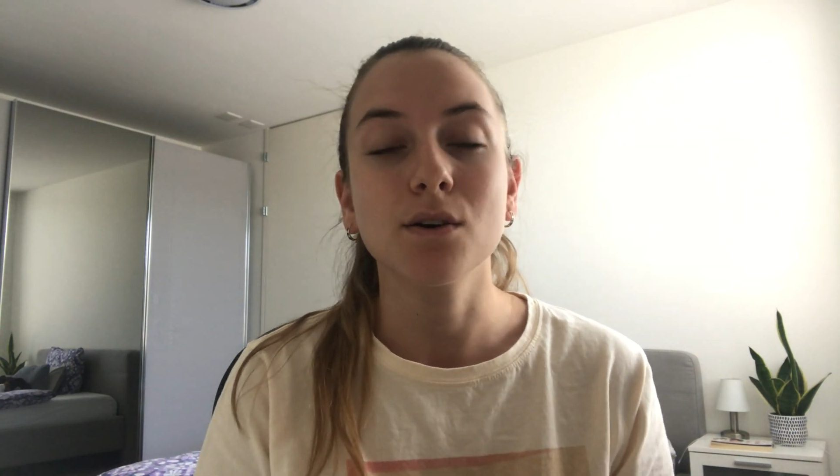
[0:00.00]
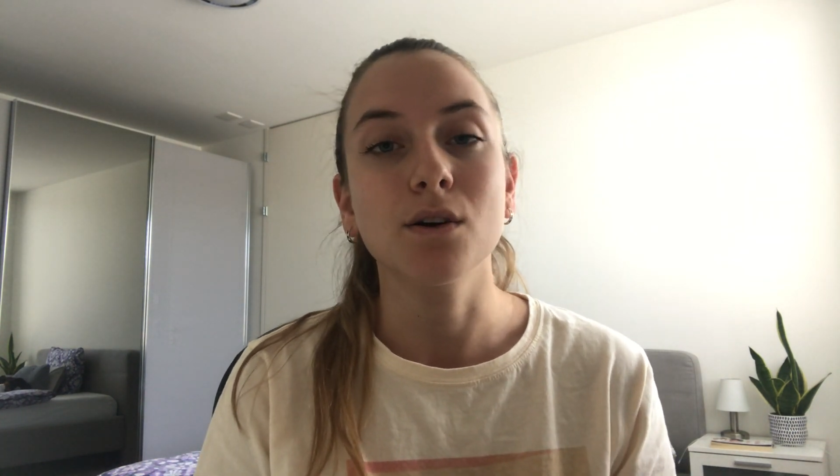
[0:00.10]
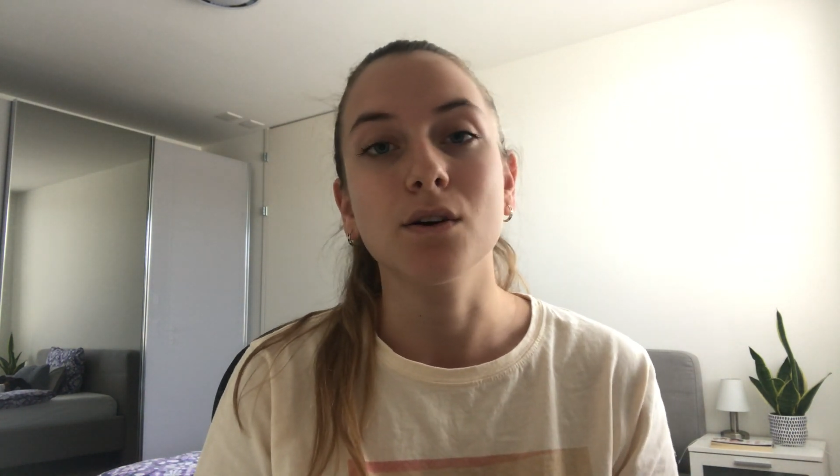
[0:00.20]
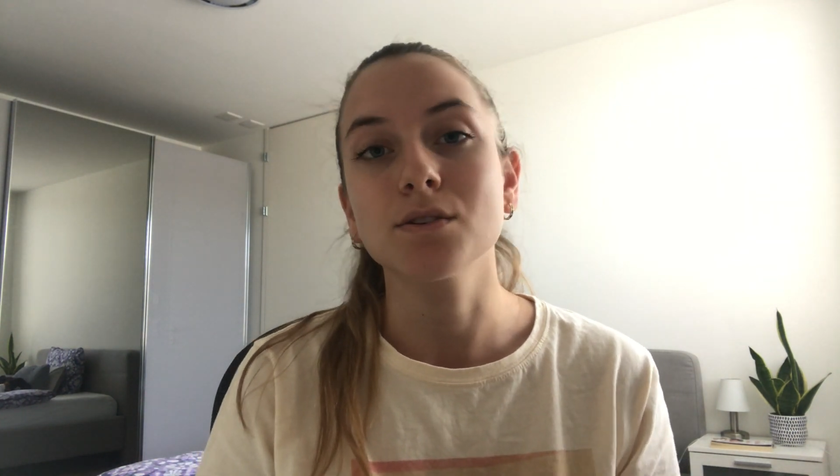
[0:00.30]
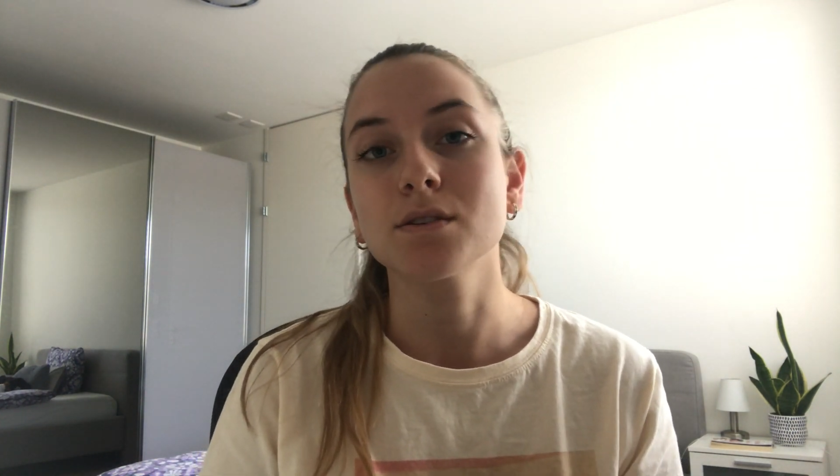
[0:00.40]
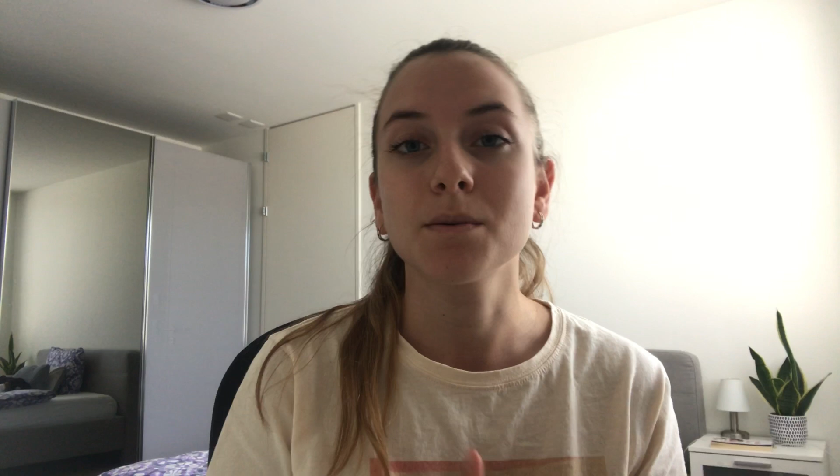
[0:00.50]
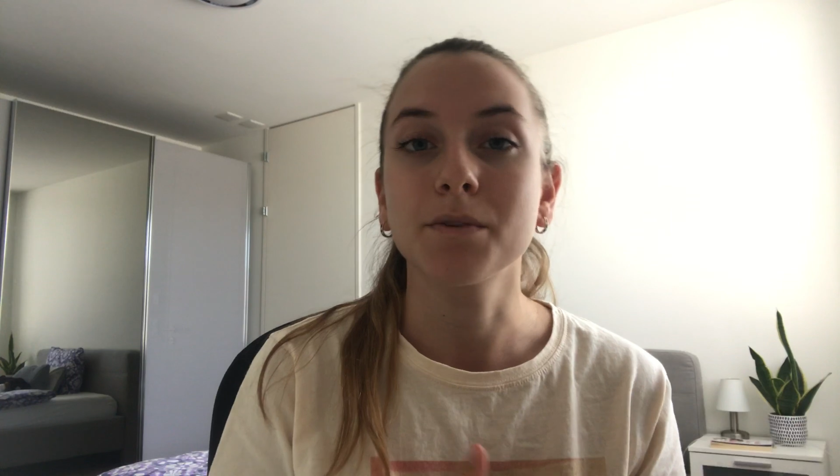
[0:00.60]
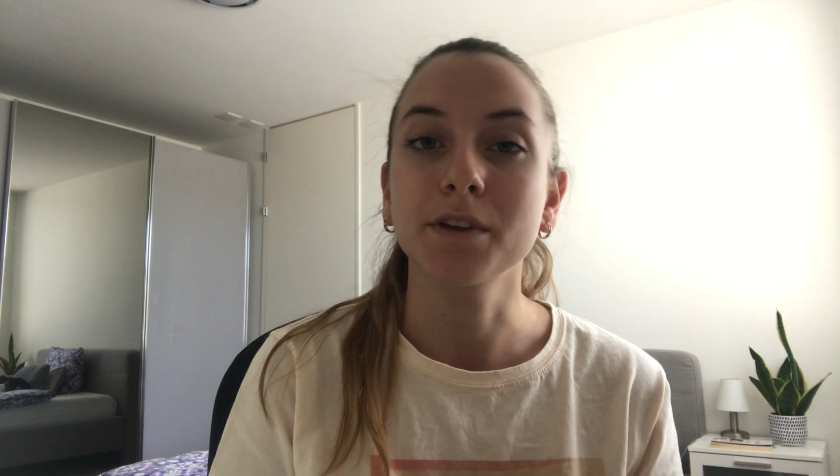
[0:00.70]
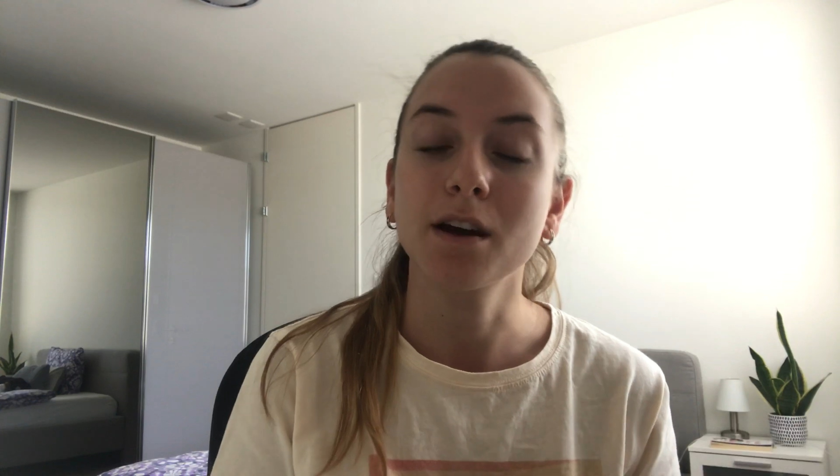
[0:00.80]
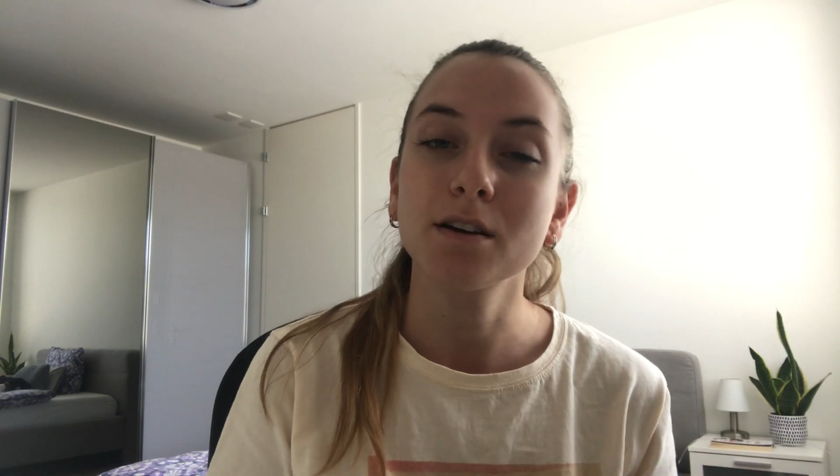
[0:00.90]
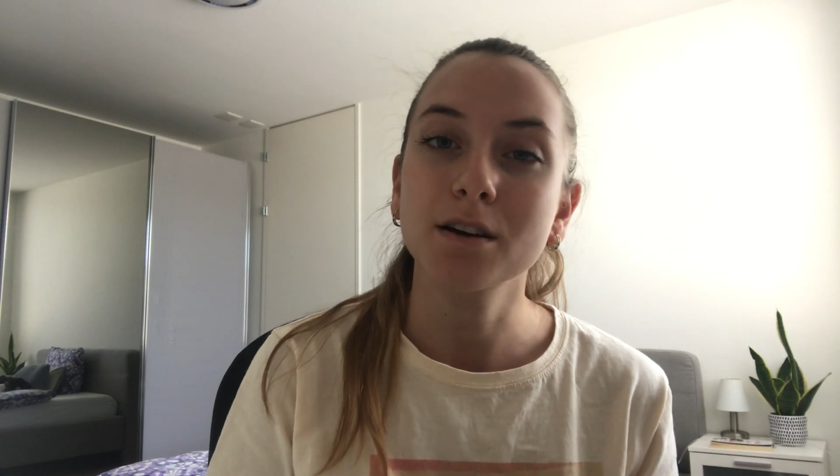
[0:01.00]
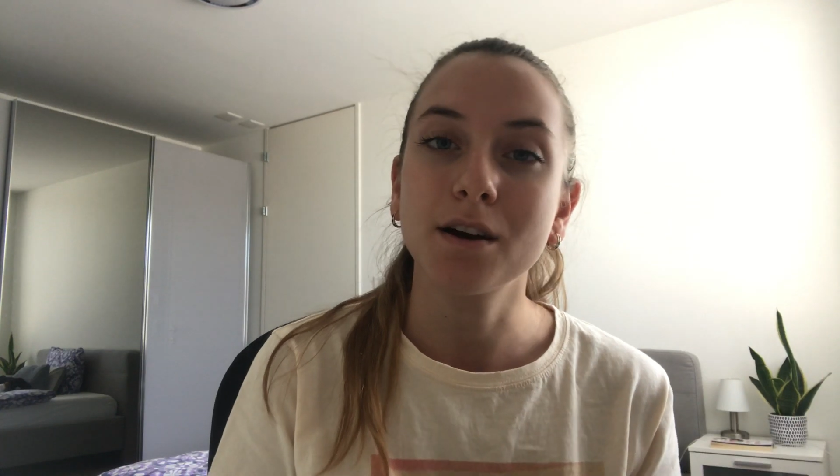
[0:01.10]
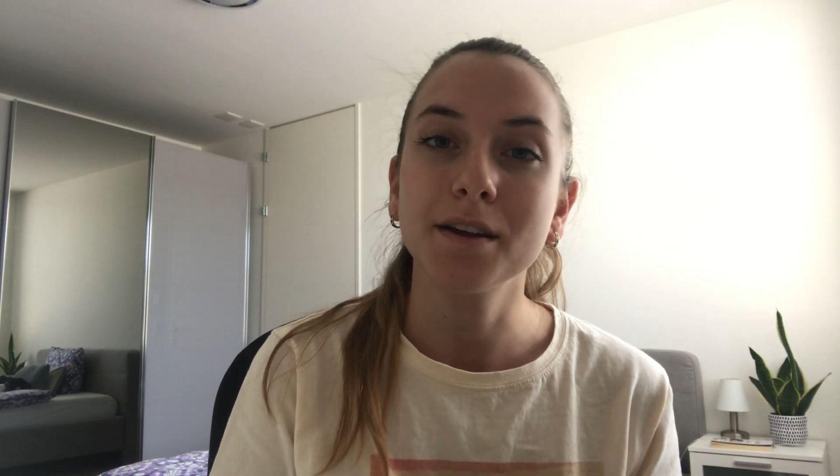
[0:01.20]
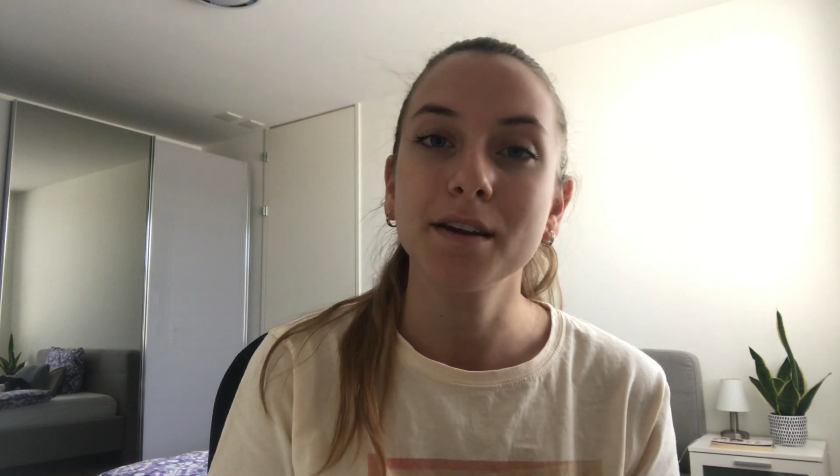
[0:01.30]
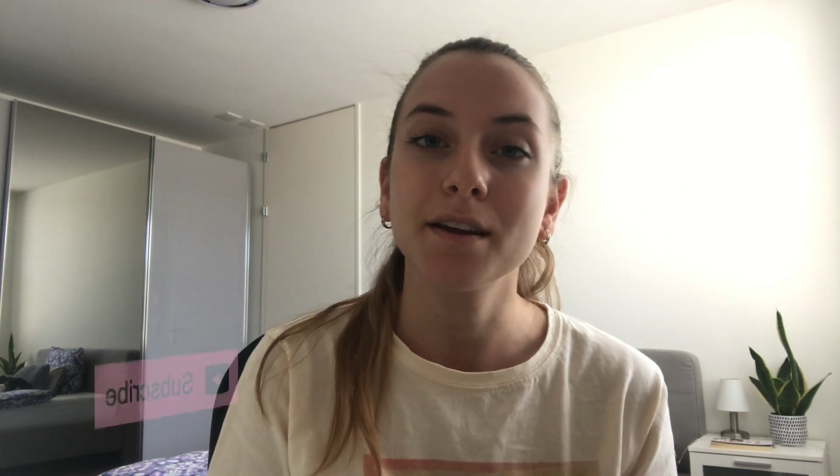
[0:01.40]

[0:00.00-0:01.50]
or also some of the other content